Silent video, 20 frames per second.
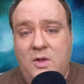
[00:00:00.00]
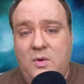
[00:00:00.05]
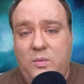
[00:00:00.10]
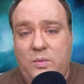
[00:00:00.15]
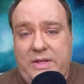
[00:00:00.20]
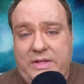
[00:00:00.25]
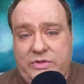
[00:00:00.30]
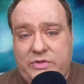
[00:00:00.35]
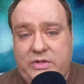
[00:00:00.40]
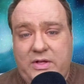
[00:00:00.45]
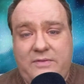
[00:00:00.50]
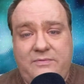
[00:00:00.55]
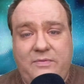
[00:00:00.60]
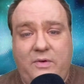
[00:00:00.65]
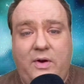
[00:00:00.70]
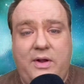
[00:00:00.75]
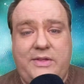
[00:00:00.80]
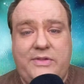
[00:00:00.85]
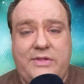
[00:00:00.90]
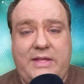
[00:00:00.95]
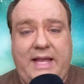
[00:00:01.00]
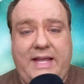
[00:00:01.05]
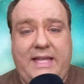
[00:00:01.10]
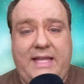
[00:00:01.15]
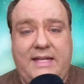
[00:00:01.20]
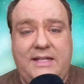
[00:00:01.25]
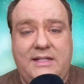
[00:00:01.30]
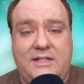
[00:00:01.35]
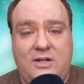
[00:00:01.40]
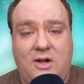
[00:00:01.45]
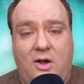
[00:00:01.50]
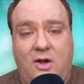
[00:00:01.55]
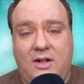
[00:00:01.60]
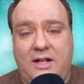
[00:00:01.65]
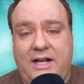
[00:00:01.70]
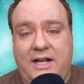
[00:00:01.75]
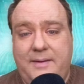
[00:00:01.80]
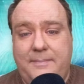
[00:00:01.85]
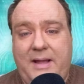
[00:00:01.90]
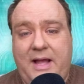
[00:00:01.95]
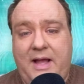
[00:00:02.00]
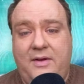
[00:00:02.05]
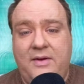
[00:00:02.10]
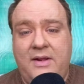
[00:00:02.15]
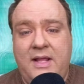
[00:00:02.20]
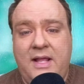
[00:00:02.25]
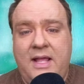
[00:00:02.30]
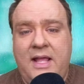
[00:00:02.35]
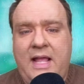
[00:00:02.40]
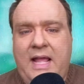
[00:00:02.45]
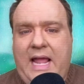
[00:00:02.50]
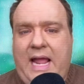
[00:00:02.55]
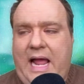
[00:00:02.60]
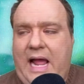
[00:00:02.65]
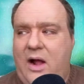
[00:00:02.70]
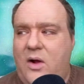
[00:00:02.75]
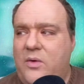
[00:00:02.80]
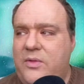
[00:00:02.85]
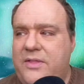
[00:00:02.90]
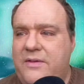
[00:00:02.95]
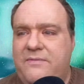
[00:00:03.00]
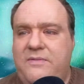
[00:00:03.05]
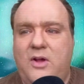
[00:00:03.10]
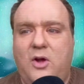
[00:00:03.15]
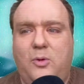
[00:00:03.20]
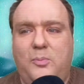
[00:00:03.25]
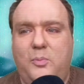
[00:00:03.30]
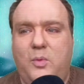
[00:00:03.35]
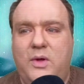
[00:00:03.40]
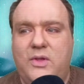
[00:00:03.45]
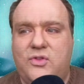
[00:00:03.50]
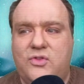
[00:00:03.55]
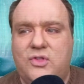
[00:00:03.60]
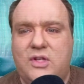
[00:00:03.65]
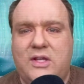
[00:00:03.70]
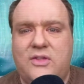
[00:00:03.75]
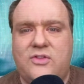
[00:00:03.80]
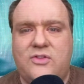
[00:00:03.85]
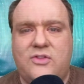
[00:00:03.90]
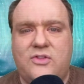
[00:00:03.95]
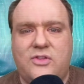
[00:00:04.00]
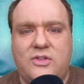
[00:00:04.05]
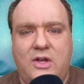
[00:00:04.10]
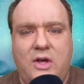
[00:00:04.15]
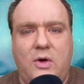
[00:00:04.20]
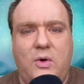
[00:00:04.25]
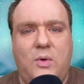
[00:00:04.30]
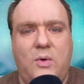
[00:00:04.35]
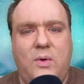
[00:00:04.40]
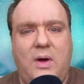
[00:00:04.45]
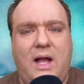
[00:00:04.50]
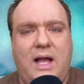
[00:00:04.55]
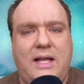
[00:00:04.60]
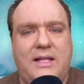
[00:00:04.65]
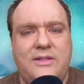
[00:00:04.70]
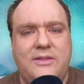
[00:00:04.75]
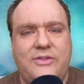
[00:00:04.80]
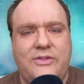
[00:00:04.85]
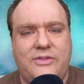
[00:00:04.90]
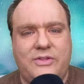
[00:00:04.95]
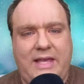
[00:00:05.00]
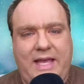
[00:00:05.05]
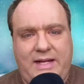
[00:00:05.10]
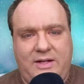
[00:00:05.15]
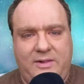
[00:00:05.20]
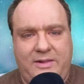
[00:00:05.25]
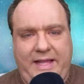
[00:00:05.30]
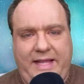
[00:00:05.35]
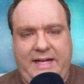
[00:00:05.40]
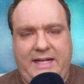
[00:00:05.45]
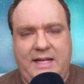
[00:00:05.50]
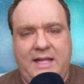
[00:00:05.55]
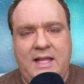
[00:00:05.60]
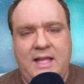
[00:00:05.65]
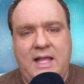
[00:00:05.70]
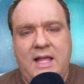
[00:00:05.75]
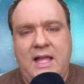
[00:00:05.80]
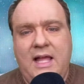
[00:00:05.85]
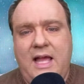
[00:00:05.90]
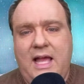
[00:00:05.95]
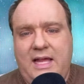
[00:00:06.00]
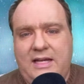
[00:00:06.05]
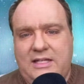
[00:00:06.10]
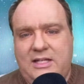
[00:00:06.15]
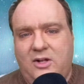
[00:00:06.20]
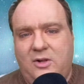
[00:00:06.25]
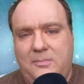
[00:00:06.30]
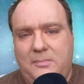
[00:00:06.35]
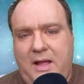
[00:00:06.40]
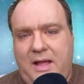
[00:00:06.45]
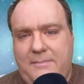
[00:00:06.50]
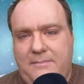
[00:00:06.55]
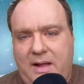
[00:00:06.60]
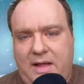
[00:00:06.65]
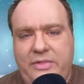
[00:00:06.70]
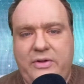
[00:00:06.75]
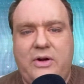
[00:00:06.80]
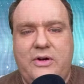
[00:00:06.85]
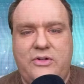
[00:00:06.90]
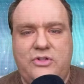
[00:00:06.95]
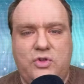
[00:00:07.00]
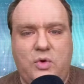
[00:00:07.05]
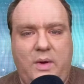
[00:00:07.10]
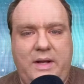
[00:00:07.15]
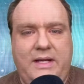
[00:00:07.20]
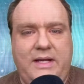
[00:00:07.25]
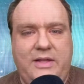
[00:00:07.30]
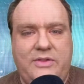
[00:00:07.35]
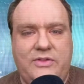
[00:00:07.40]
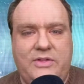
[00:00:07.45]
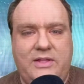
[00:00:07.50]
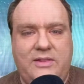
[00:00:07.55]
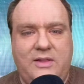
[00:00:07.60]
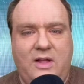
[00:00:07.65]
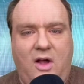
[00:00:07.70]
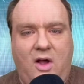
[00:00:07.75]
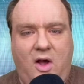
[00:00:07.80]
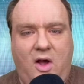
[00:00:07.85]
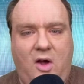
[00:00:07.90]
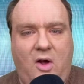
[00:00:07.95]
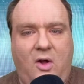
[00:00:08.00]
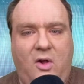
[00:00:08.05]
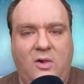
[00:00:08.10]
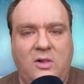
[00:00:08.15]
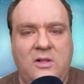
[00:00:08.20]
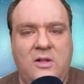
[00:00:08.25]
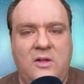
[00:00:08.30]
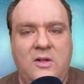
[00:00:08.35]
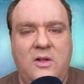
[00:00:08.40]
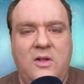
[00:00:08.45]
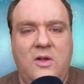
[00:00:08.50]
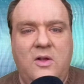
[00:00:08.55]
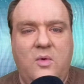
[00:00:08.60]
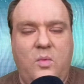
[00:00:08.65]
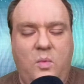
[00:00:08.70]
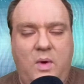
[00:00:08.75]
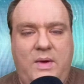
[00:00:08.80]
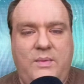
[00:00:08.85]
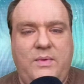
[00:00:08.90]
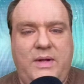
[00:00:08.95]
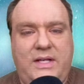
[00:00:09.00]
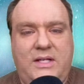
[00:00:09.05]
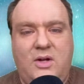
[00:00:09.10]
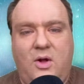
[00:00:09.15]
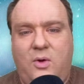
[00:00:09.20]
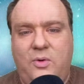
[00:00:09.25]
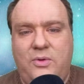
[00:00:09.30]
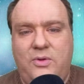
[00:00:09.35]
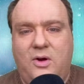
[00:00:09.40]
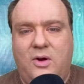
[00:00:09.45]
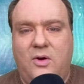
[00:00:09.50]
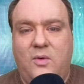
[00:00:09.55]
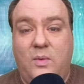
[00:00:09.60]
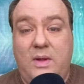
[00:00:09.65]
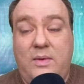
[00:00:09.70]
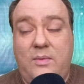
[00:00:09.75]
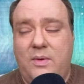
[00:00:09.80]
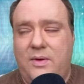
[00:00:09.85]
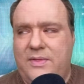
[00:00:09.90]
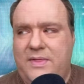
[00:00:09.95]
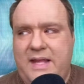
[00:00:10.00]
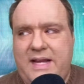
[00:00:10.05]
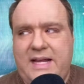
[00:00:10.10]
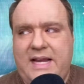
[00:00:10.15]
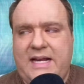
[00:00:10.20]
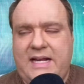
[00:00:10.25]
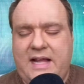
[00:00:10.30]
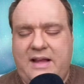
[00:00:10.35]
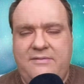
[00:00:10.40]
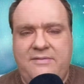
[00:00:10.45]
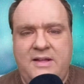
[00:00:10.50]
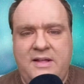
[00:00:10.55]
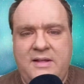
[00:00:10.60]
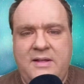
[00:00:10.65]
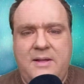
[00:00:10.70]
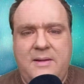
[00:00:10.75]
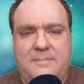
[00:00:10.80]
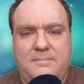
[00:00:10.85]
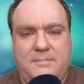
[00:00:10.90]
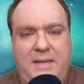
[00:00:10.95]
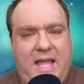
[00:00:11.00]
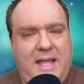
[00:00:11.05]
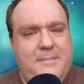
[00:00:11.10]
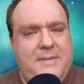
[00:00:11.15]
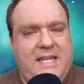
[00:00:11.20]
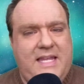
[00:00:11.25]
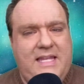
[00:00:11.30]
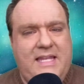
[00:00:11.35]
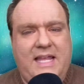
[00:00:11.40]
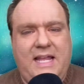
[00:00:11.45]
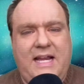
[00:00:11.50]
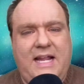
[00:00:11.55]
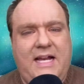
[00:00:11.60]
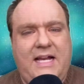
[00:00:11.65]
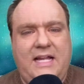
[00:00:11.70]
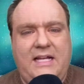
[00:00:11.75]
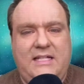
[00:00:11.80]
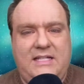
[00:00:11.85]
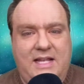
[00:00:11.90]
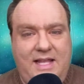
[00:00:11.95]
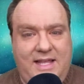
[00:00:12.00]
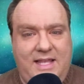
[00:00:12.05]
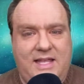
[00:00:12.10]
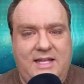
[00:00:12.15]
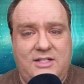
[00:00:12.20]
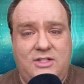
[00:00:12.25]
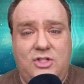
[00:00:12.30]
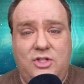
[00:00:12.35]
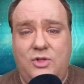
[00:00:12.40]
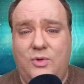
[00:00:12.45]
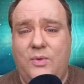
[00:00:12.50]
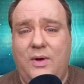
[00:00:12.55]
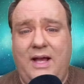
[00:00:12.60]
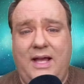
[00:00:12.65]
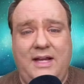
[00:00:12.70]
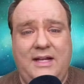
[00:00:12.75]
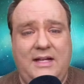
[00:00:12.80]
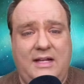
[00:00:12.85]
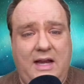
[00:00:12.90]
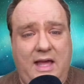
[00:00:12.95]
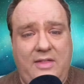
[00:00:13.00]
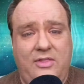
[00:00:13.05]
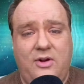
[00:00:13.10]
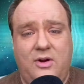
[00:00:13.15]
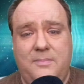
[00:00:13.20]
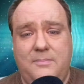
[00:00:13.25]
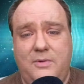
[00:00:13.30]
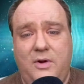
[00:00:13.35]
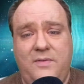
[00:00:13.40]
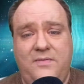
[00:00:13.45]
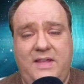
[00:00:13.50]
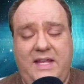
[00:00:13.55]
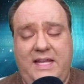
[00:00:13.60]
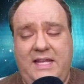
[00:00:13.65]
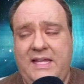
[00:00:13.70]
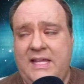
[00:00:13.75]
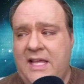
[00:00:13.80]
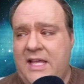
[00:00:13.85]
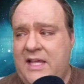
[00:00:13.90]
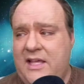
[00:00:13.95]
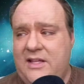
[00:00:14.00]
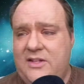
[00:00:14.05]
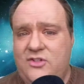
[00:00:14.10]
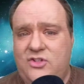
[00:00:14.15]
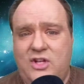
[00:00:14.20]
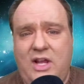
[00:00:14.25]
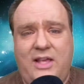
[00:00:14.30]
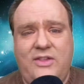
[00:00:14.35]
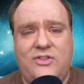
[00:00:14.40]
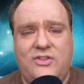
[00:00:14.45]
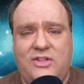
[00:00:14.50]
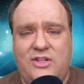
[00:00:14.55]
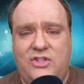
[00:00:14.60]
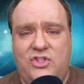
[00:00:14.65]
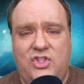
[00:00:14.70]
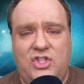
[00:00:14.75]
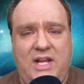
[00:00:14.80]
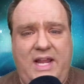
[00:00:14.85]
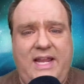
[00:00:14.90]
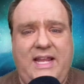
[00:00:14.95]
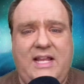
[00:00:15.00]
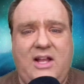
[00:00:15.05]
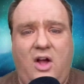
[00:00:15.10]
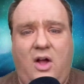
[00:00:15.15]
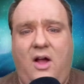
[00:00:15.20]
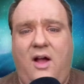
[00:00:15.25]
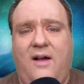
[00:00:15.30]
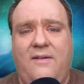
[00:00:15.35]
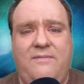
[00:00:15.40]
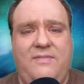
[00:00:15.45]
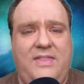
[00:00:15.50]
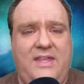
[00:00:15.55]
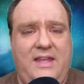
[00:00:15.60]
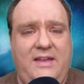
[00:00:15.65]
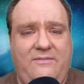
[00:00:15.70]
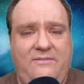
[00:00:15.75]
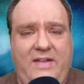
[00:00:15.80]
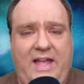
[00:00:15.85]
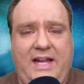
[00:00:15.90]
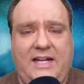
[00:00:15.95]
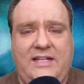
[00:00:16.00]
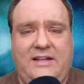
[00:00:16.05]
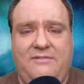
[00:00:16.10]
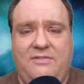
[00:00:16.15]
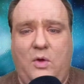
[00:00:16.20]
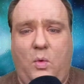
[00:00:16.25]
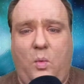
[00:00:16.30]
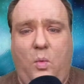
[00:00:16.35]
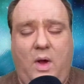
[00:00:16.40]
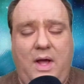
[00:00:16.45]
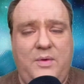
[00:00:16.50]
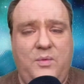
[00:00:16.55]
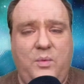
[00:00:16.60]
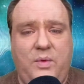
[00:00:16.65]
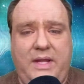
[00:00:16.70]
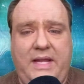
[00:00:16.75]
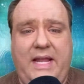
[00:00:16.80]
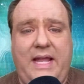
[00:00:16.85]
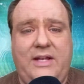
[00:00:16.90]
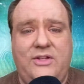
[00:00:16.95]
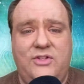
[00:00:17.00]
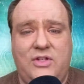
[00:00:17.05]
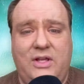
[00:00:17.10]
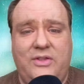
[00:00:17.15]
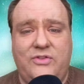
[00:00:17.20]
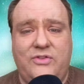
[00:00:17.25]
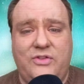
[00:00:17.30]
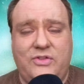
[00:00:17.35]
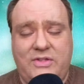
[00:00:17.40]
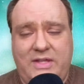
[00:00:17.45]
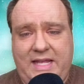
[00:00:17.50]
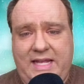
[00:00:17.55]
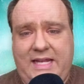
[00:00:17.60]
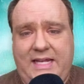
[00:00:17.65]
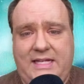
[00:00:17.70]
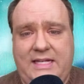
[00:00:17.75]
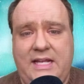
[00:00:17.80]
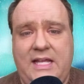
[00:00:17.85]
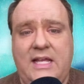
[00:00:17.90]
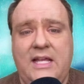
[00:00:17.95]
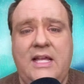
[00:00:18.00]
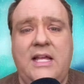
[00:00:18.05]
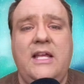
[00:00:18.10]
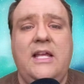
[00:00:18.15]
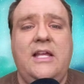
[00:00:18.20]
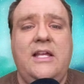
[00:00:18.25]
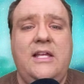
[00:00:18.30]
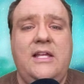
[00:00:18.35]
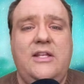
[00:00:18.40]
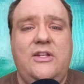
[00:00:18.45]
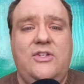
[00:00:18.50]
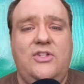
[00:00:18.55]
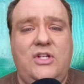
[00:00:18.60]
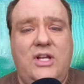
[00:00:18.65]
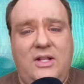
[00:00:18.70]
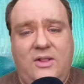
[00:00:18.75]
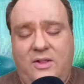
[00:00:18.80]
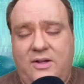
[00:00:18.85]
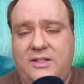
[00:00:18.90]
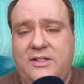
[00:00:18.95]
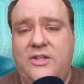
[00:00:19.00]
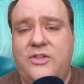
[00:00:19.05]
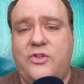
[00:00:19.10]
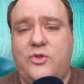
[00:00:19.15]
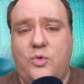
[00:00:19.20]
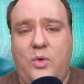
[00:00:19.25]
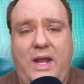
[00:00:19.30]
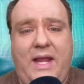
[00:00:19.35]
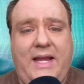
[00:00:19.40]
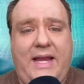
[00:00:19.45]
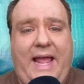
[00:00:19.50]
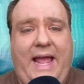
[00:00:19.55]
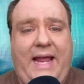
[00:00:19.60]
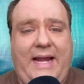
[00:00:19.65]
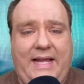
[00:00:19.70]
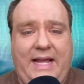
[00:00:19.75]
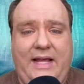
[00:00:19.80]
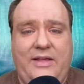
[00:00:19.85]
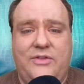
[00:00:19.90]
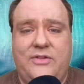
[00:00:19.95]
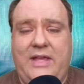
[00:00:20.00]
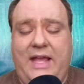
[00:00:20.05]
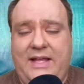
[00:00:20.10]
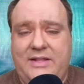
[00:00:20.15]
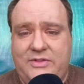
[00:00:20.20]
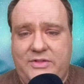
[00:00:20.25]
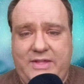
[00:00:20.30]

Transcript: We stood for a second talking about how the film was just so unsettling until my mother joined us in the hall. When we told her we were thinking of maybe getting a ticket to another movie just to shake off the effect of the one we had just seen, she looked straight at us and